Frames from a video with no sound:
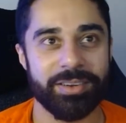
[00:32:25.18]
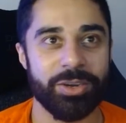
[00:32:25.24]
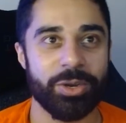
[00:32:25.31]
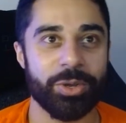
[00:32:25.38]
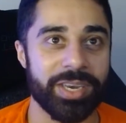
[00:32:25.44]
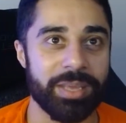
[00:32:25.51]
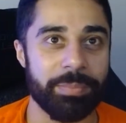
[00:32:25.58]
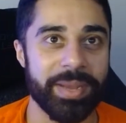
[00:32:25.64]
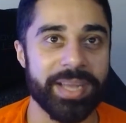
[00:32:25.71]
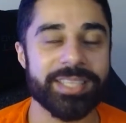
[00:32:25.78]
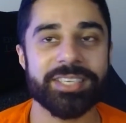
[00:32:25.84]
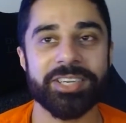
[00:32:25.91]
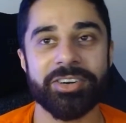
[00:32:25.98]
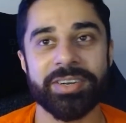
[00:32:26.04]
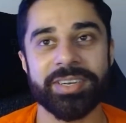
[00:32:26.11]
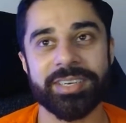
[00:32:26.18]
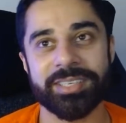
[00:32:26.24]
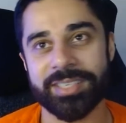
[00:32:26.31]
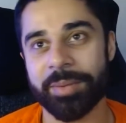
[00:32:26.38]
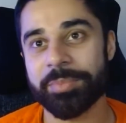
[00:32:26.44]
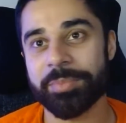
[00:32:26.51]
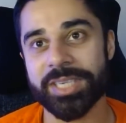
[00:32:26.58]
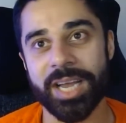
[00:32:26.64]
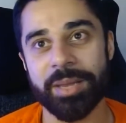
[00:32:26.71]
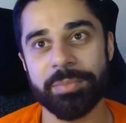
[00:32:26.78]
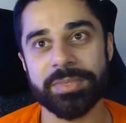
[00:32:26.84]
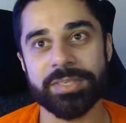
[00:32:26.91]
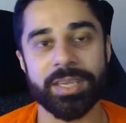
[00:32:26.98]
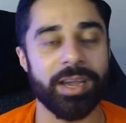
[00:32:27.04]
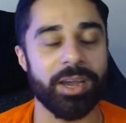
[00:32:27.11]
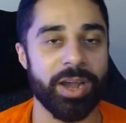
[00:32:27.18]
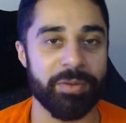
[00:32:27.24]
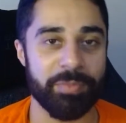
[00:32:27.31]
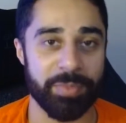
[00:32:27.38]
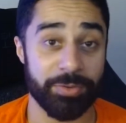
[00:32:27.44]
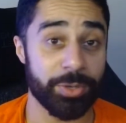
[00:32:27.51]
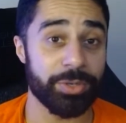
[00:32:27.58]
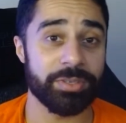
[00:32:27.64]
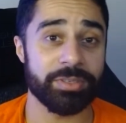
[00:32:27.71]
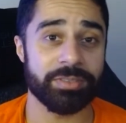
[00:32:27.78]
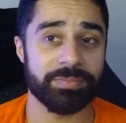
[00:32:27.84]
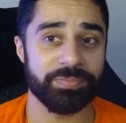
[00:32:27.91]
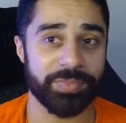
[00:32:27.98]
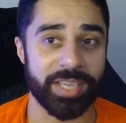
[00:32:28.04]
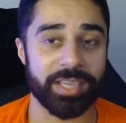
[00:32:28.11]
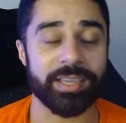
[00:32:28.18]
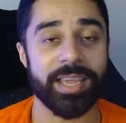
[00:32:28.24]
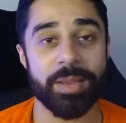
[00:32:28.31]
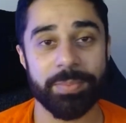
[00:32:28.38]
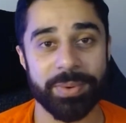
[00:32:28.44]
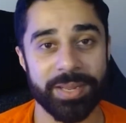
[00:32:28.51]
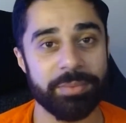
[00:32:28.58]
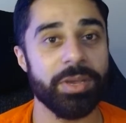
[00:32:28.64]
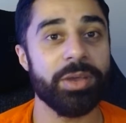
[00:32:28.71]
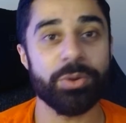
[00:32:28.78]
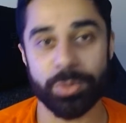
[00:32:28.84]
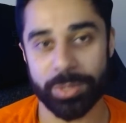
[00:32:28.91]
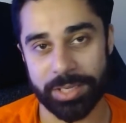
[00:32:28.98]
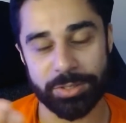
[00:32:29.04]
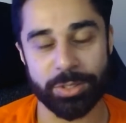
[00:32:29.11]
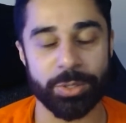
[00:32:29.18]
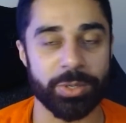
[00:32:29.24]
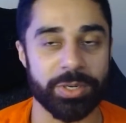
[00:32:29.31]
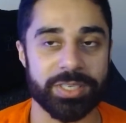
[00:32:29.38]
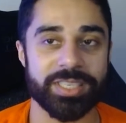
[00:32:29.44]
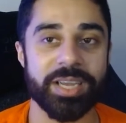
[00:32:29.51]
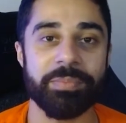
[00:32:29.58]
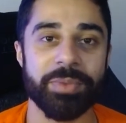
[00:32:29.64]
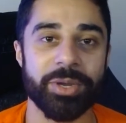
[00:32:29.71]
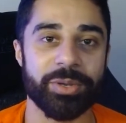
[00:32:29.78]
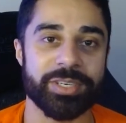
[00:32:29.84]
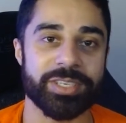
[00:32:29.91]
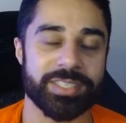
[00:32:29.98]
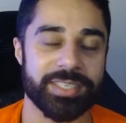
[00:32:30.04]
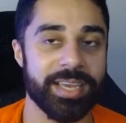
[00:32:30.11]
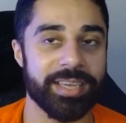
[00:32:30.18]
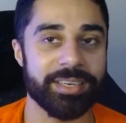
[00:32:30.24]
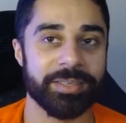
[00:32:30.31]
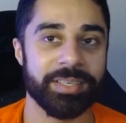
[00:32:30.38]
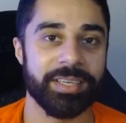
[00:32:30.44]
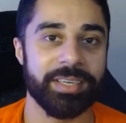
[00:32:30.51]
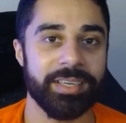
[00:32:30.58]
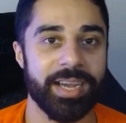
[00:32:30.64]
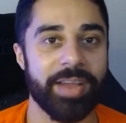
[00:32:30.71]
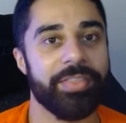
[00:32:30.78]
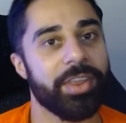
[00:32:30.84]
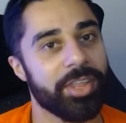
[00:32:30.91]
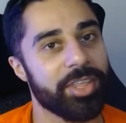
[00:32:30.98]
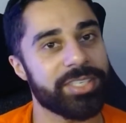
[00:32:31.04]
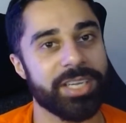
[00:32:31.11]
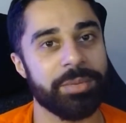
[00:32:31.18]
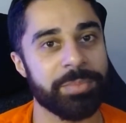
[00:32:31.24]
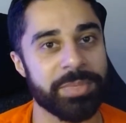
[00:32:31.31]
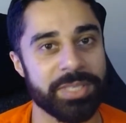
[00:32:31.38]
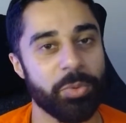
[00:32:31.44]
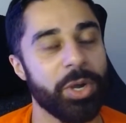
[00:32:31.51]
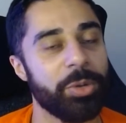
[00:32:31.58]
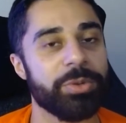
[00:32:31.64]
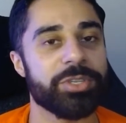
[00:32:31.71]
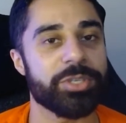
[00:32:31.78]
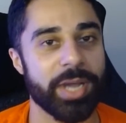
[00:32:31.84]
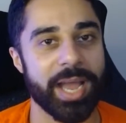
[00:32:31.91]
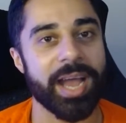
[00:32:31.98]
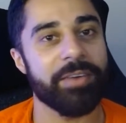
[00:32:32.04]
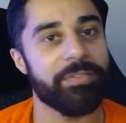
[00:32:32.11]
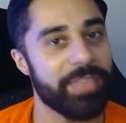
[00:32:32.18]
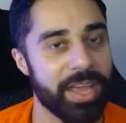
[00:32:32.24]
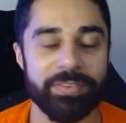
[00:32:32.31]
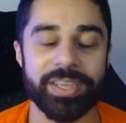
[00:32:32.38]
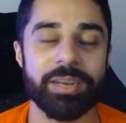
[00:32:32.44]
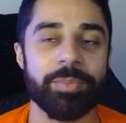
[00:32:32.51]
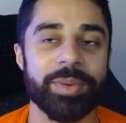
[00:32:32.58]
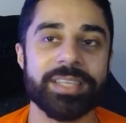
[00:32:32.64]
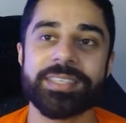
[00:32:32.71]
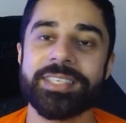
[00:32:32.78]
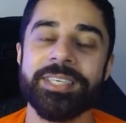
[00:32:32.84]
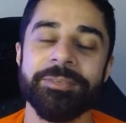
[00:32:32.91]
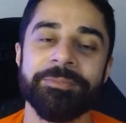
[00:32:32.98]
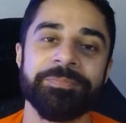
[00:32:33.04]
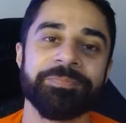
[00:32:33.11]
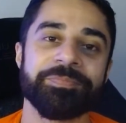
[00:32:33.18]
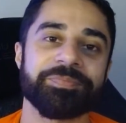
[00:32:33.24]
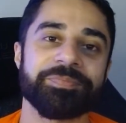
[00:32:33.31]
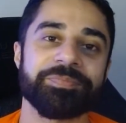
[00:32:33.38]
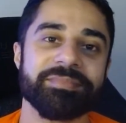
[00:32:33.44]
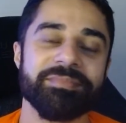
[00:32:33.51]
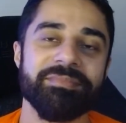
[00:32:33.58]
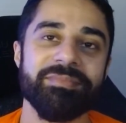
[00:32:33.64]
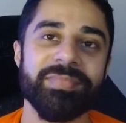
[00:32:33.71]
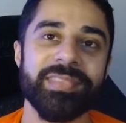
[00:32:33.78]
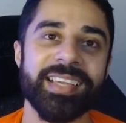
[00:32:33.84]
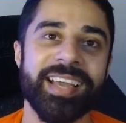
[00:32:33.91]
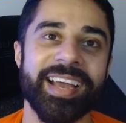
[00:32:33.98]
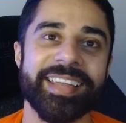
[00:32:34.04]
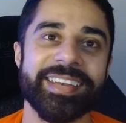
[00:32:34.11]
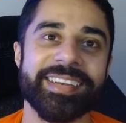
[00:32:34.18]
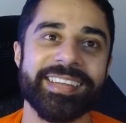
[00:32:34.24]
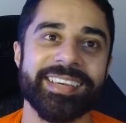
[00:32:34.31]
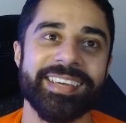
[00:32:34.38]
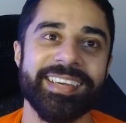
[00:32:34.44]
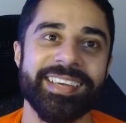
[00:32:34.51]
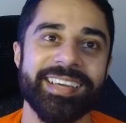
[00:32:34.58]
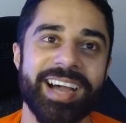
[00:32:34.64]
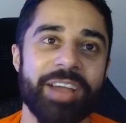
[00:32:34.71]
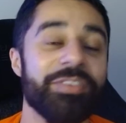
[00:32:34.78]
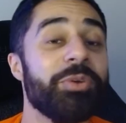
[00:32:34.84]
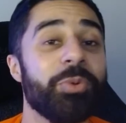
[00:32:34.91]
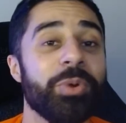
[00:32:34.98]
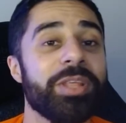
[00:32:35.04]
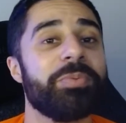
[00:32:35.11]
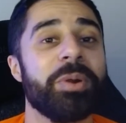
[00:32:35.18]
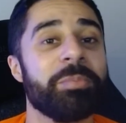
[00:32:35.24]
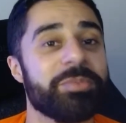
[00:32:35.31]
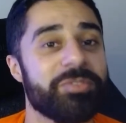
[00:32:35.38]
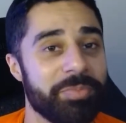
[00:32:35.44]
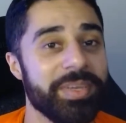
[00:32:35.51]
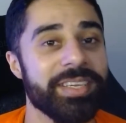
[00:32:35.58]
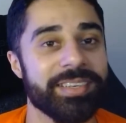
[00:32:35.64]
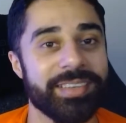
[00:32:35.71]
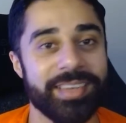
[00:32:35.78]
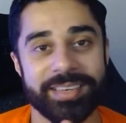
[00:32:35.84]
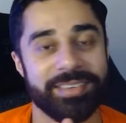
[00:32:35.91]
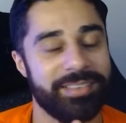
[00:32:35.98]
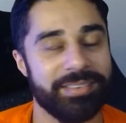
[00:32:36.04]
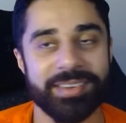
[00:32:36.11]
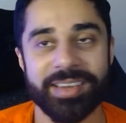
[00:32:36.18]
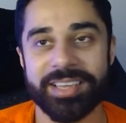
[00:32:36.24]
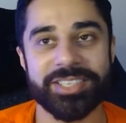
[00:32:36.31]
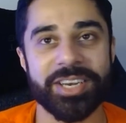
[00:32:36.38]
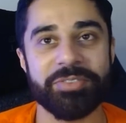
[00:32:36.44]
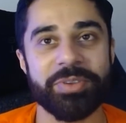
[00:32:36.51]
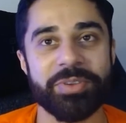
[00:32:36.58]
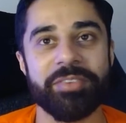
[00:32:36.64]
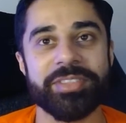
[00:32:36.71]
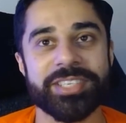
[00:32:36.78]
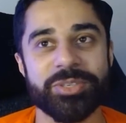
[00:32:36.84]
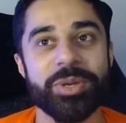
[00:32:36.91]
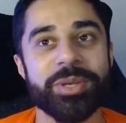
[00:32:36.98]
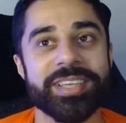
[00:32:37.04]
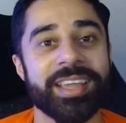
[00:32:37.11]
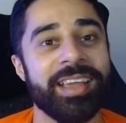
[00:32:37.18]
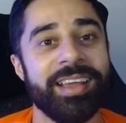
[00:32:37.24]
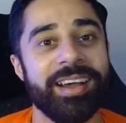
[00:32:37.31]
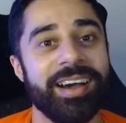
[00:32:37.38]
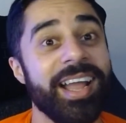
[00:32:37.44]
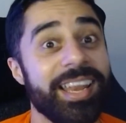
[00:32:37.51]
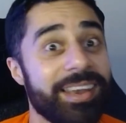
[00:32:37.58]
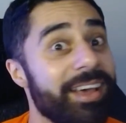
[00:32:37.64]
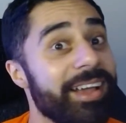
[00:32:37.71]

look at it better. And sometimes I'll have my phone in like airplane mode or like do not disturb mode, as you said. And then other times I won't. So I have that availability. And I think one of the problems for me, and I don't know if you have this as well, is like, I